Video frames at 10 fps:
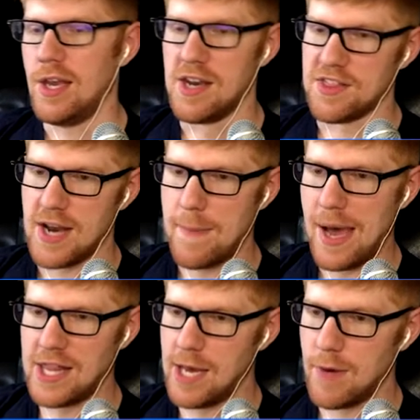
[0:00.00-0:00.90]
Not that I
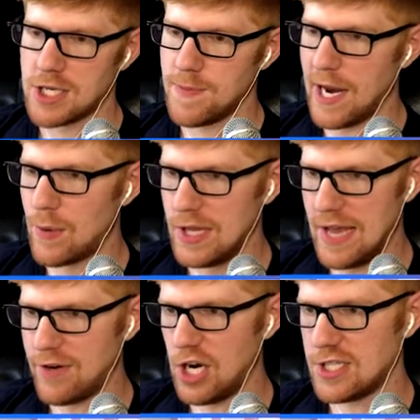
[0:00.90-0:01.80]
mind that much, but I really
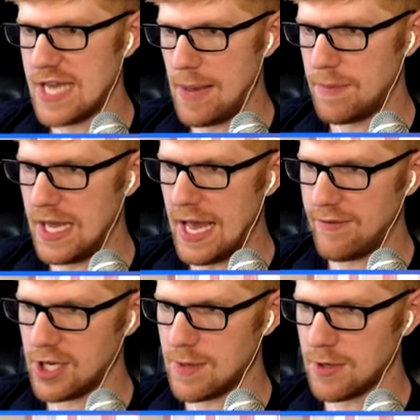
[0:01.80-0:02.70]
have a hard time
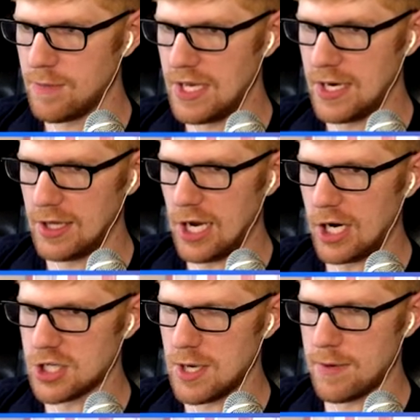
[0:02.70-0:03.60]
having to meet a
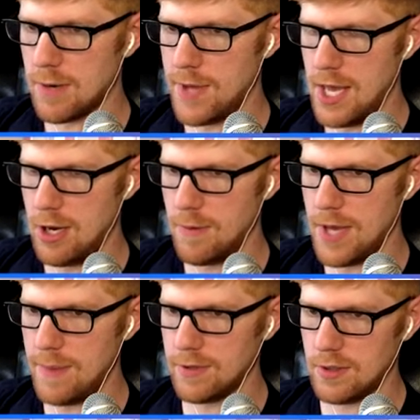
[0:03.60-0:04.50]
large number of new
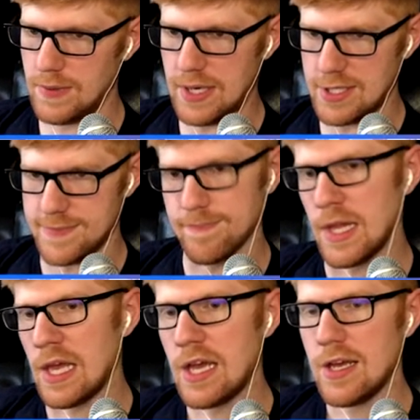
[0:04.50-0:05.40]
people at once.
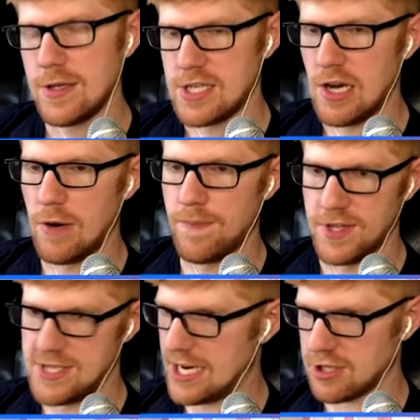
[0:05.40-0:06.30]
So
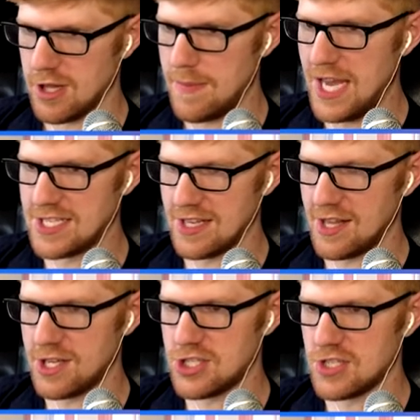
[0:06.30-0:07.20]
it's actually amazing
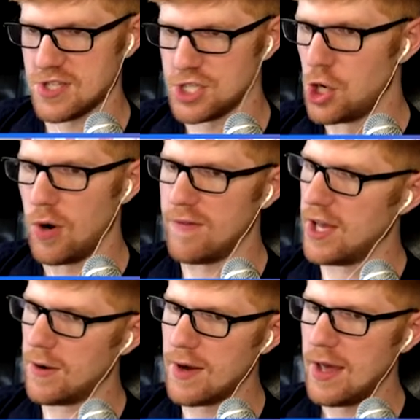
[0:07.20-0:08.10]
that it's just the two of
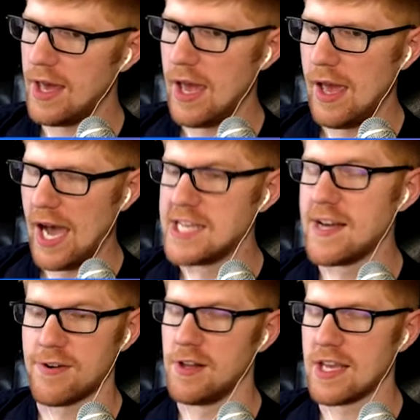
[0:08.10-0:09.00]
you. I
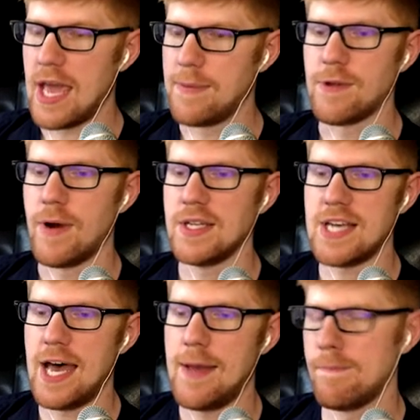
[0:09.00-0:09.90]
definitely came at the right
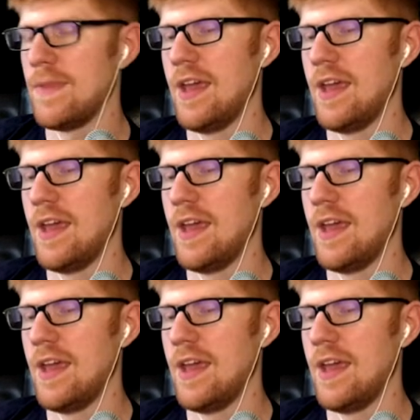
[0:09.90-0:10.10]
time.